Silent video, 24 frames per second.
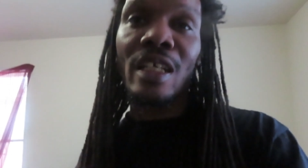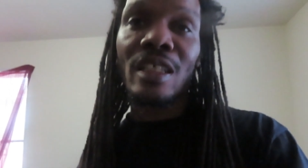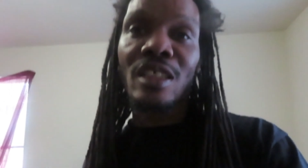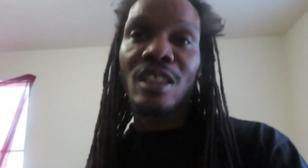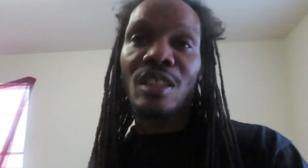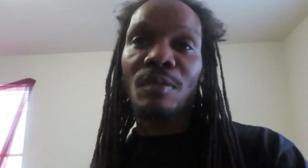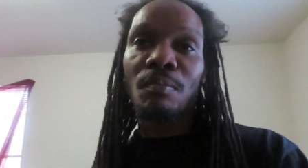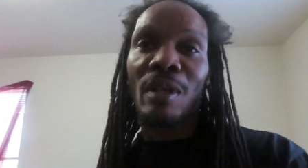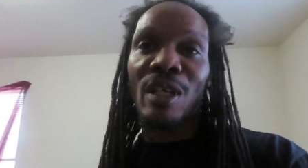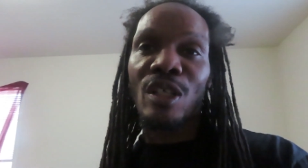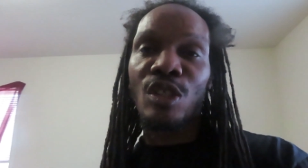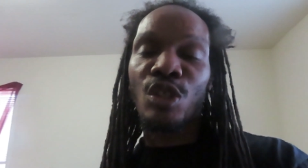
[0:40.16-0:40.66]
that
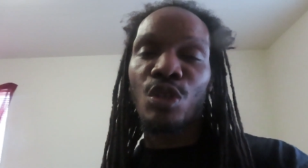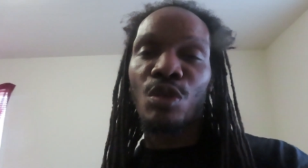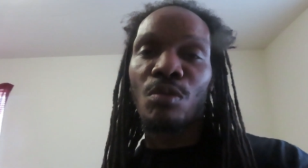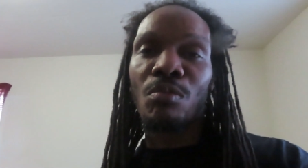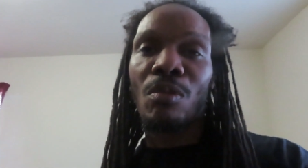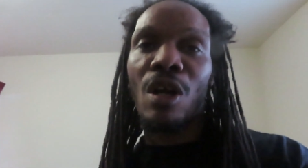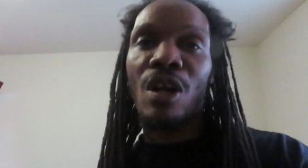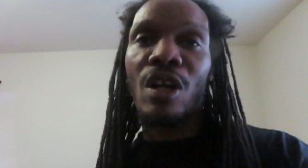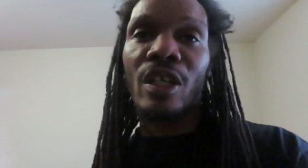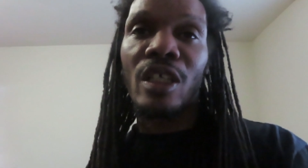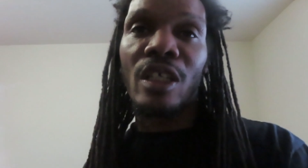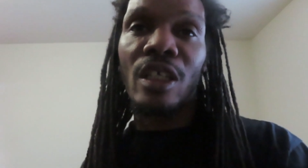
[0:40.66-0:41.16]
special
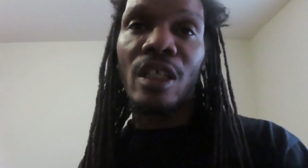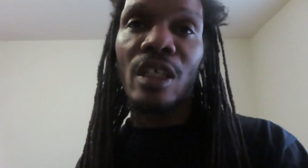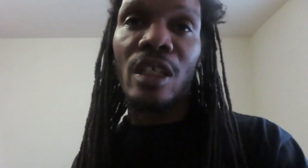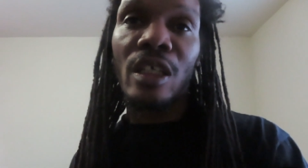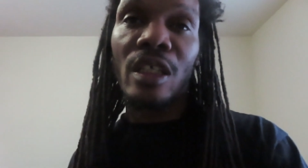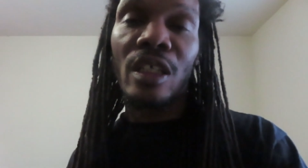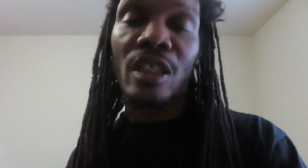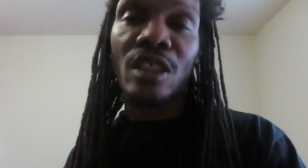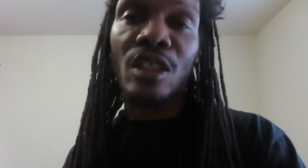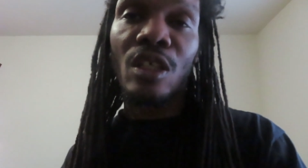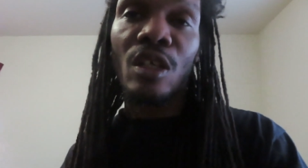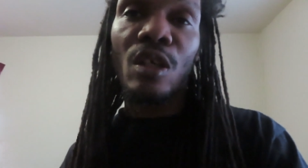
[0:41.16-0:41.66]
mark
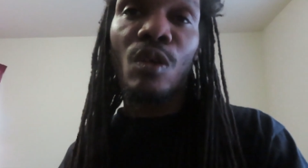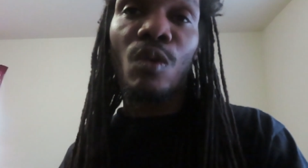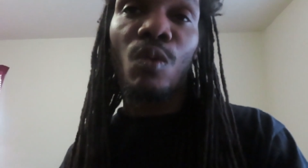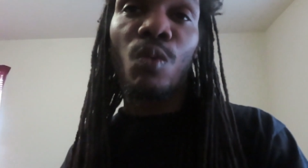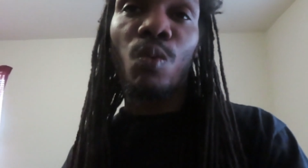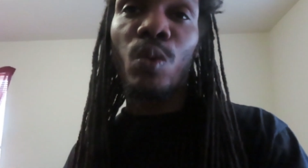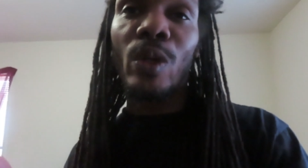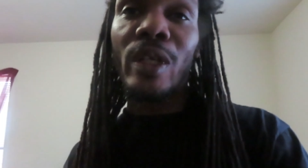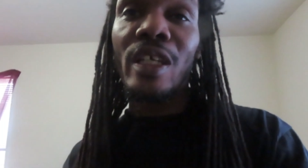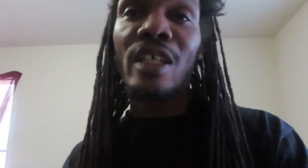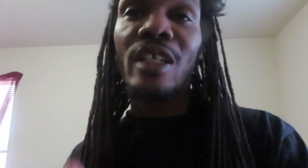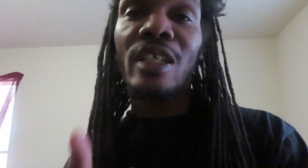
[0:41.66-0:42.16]
is
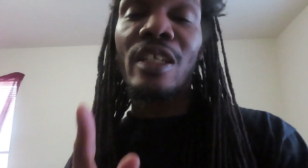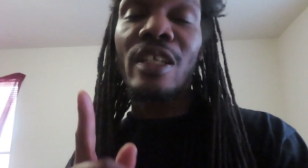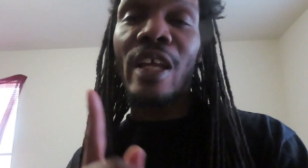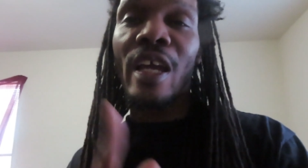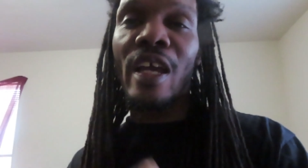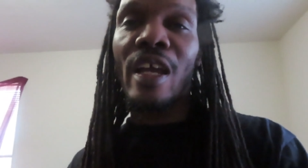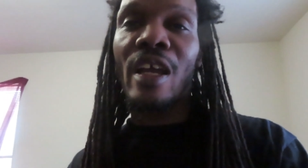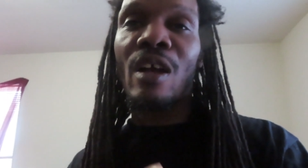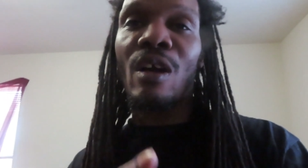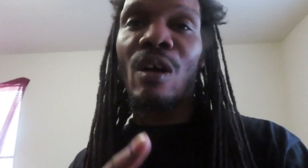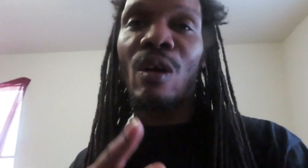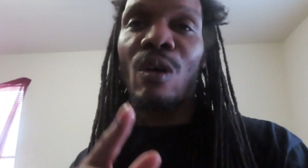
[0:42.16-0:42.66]
we
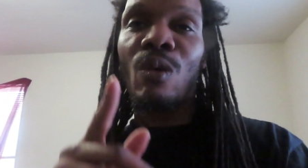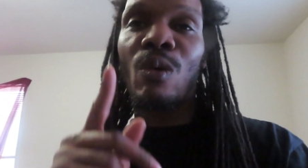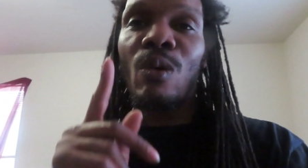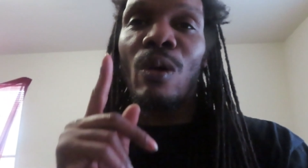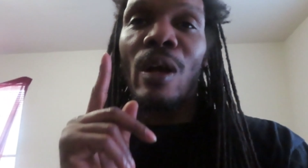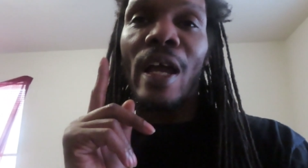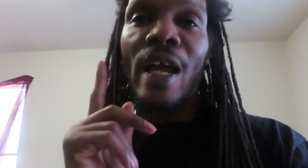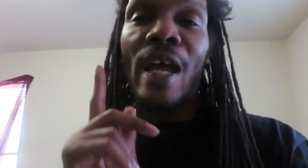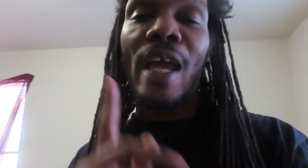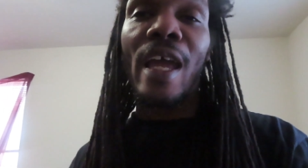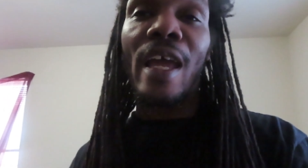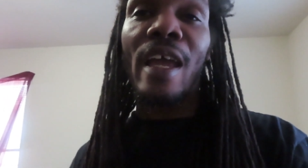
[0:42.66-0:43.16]

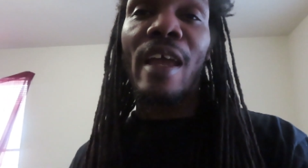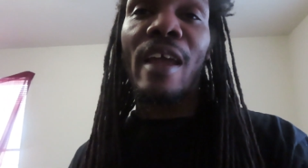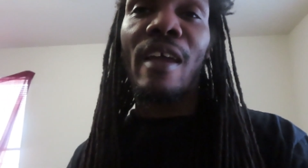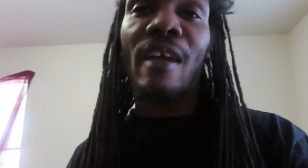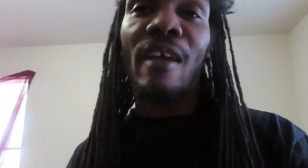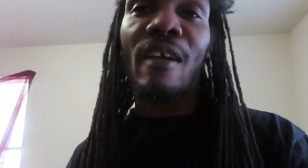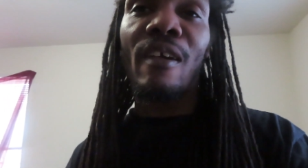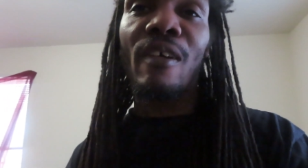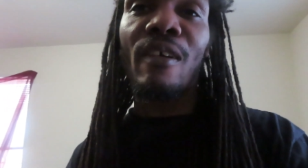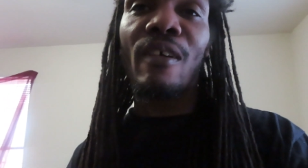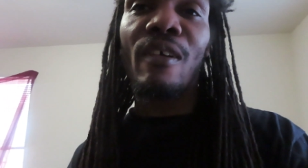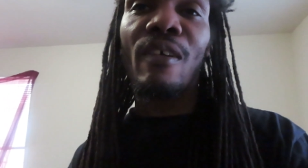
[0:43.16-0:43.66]
now
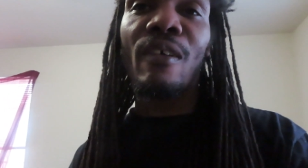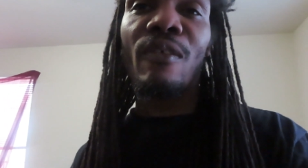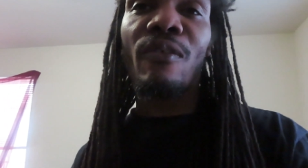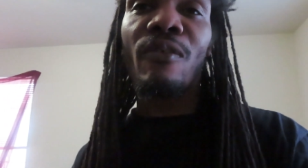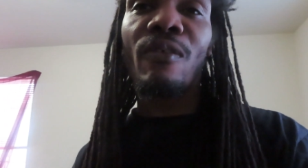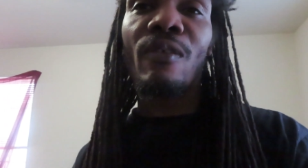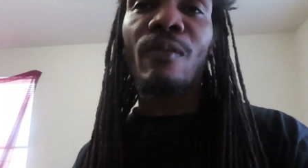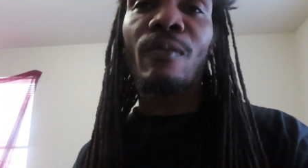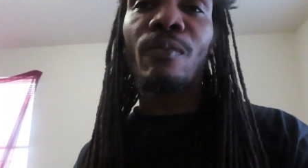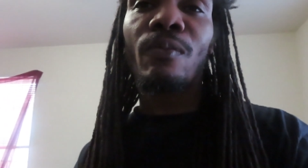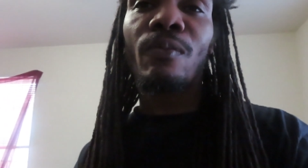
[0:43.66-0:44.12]
have